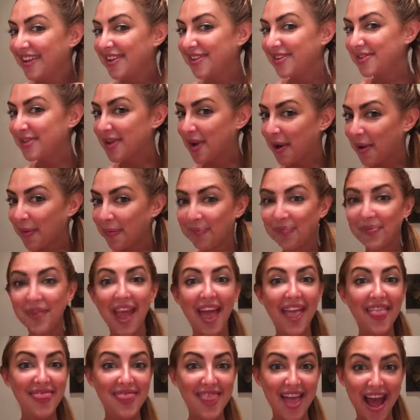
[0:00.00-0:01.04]
So
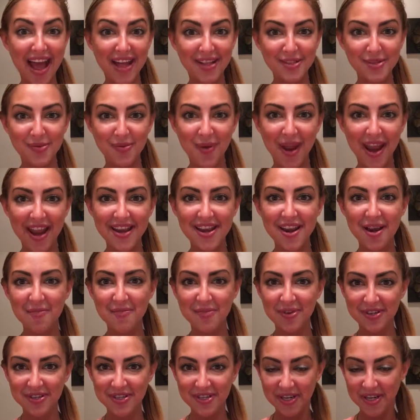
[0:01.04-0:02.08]
that's way
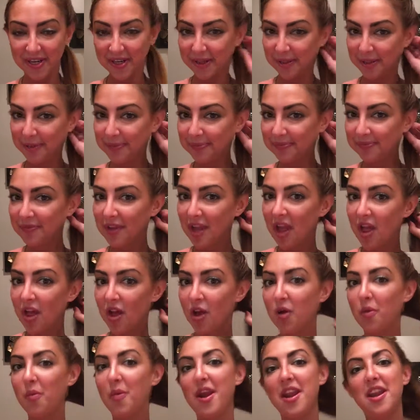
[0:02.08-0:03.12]
number two.
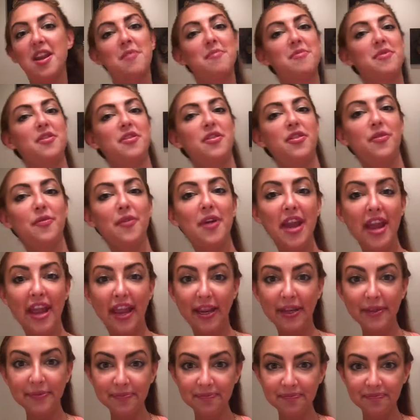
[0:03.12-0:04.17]
Way number
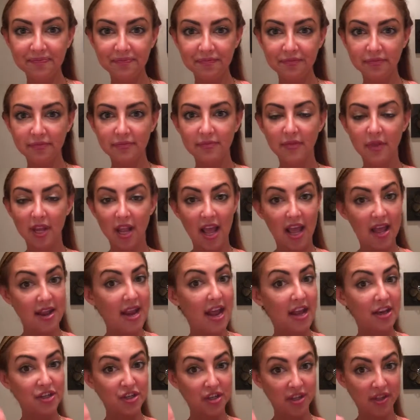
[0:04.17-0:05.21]
three, and
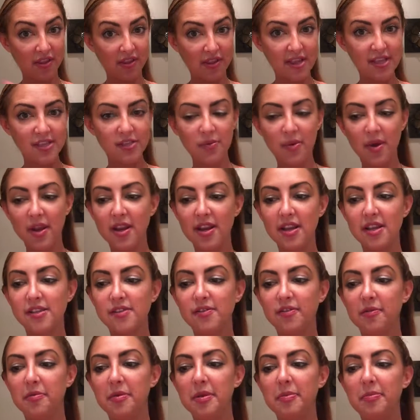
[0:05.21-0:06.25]
actually this one is
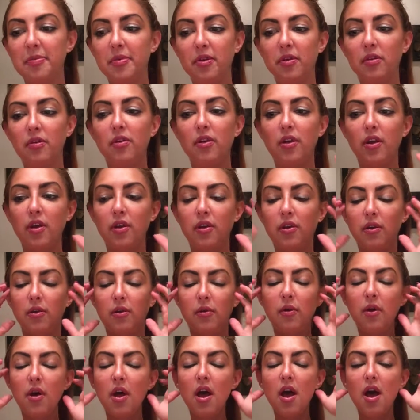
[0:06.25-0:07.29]
for people who,
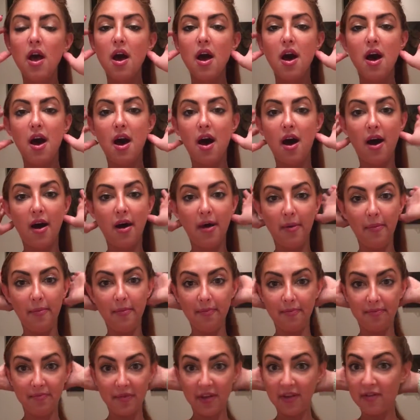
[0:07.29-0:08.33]

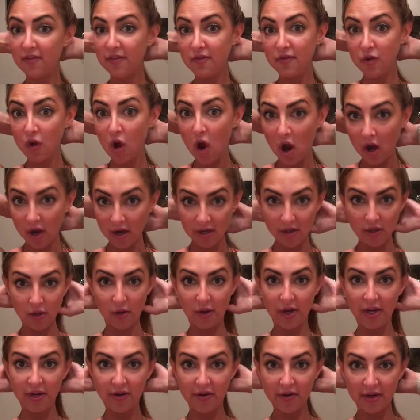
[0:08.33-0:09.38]
even if you are a
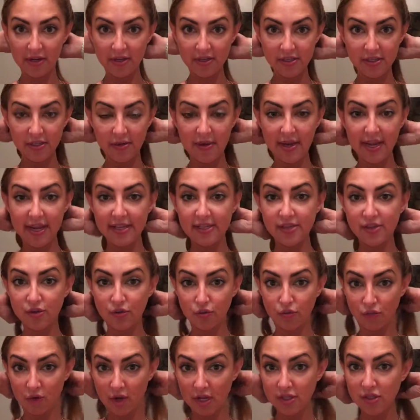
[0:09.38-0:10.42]
lawyer, you can do it.
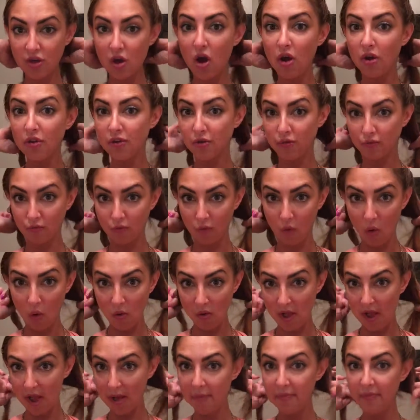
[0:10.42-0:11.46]
It's called the
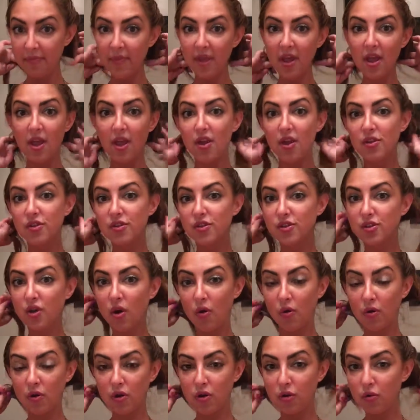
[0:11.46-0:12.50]
roll up.
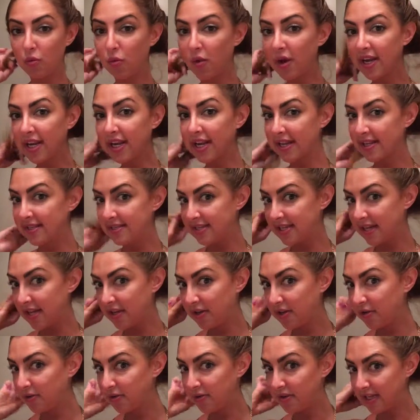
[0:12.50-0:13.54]
So you want to
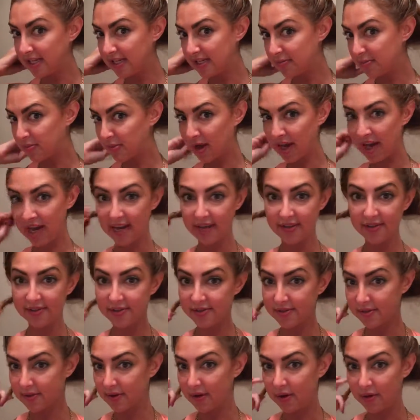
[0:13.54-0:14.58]
continue these braids.
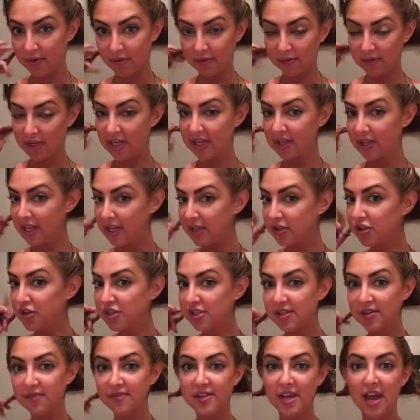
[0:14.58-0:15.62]
So in the
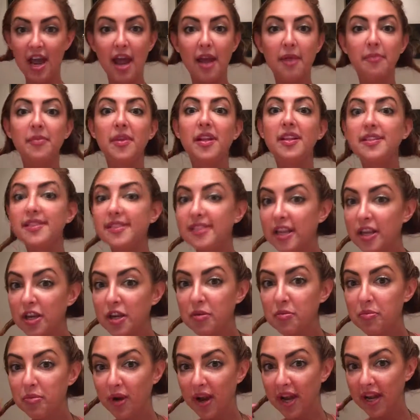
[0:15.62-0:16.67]
interest of time, let's say
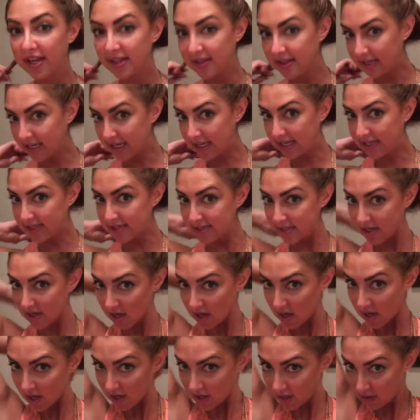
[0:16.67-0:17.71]
you braided these,
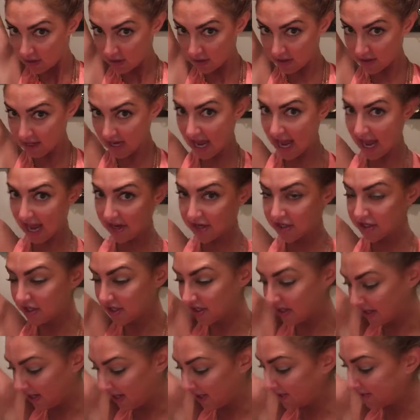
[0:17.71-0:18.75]
you can
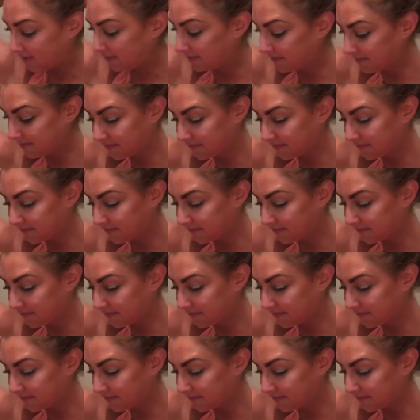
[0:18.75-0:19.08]
actually